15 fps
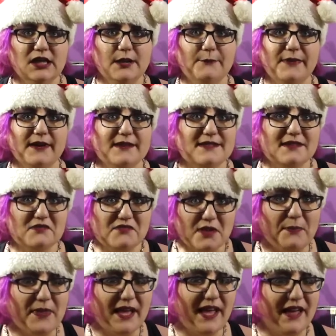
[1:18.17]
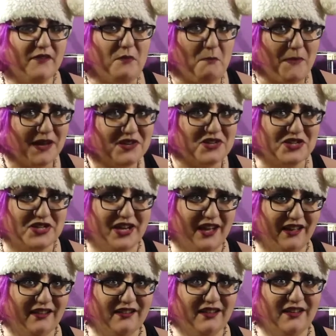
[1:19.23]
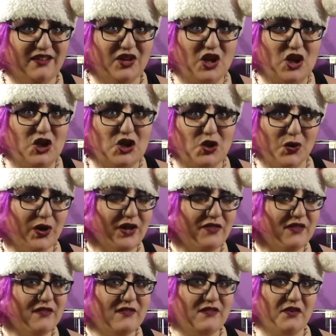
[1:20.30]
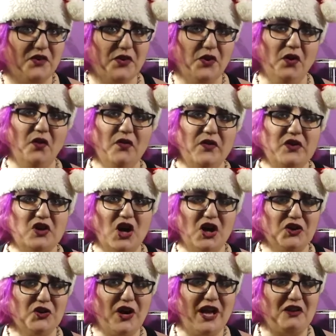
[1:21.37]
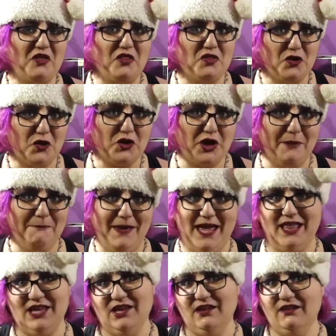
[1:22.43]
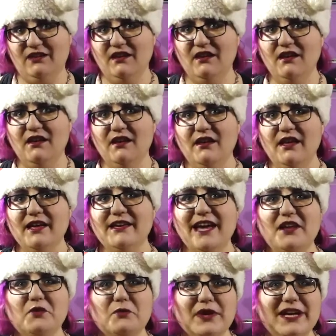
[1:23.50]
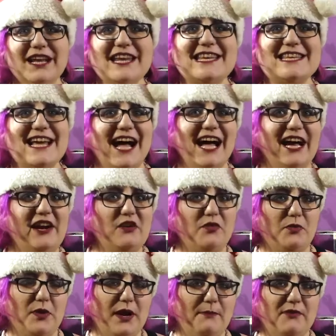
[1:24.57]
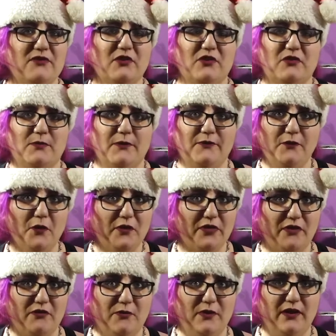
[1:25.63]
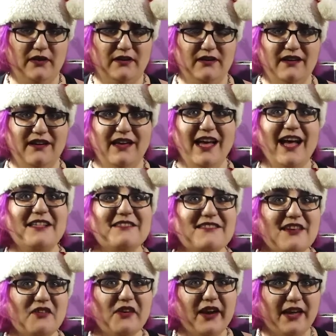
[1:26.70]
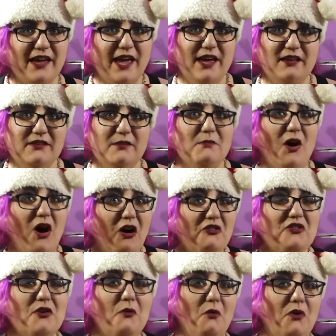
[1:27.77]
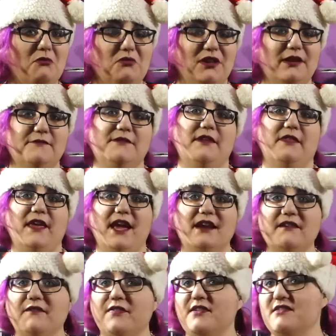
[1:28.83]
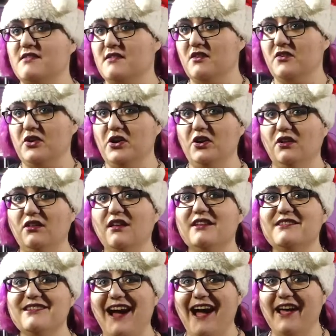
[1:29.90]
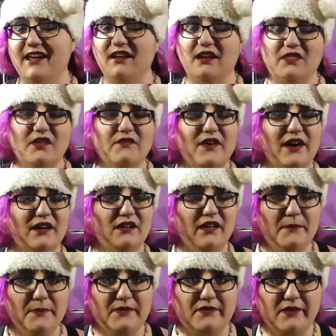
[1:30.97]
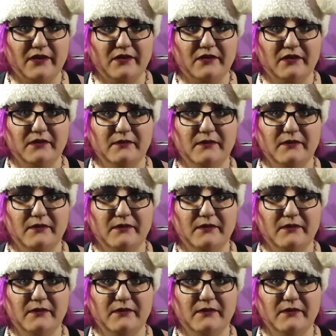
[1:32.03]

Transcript: Because there's something I haven't mentioned yet. During this serial, the Doctor had a third companion. Katerina died 3 episodes before this one, and Sarah Kingdom also won't live to the end of the serial, dying in the final episode.